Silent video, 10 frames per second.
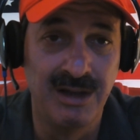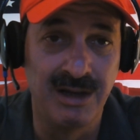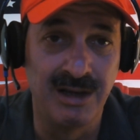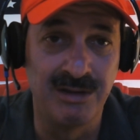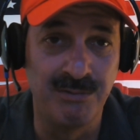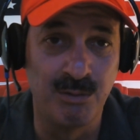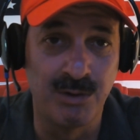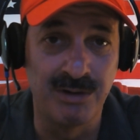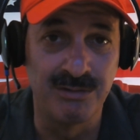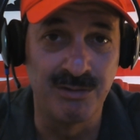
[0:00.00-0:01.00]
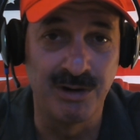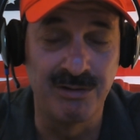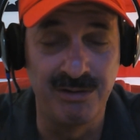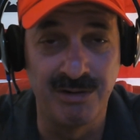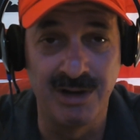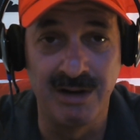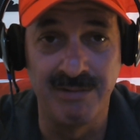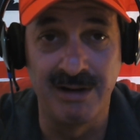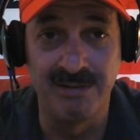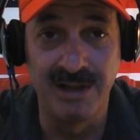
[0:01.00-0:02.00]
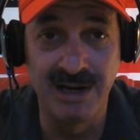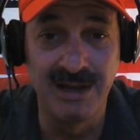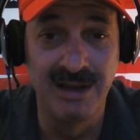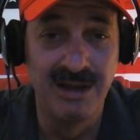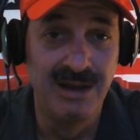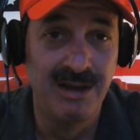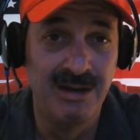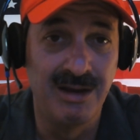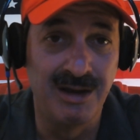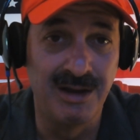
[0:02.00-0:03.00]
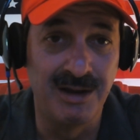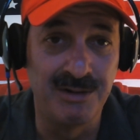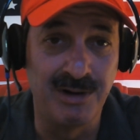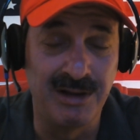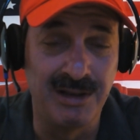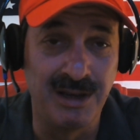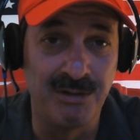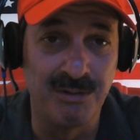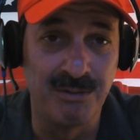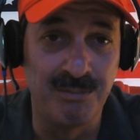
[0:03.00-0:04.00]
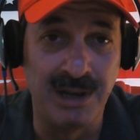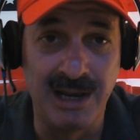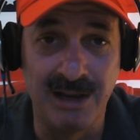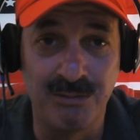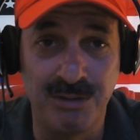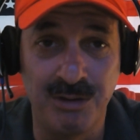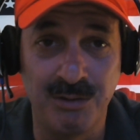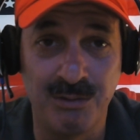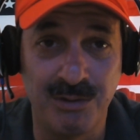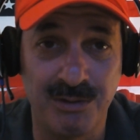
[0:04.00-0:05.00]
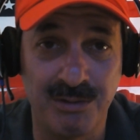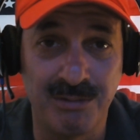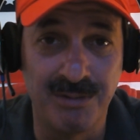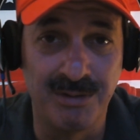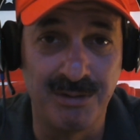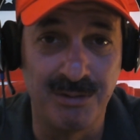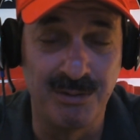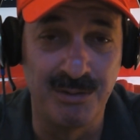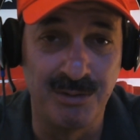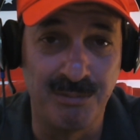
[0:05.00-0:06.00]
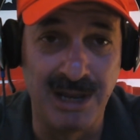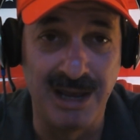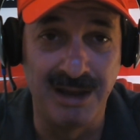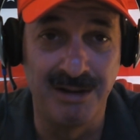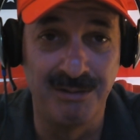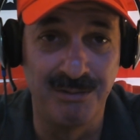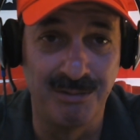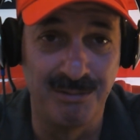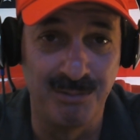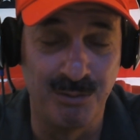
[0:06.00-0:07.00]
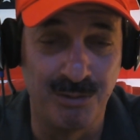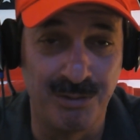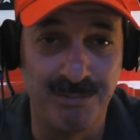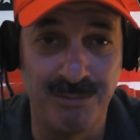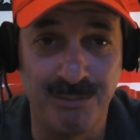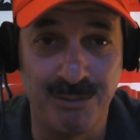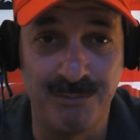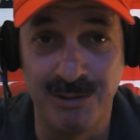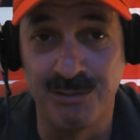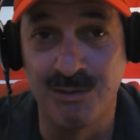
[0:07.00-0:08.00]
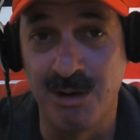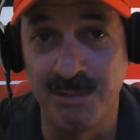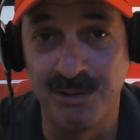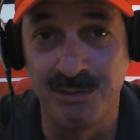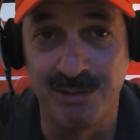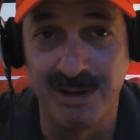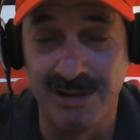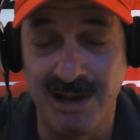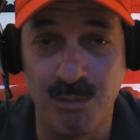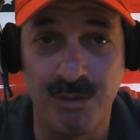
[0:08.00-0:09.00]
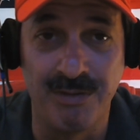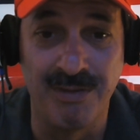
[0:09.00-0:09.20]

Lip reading: I guess if you work construction, you're kind of out of luck, trying to take your bags with you, or your pail, or if you're a finished carpenter, a lot more than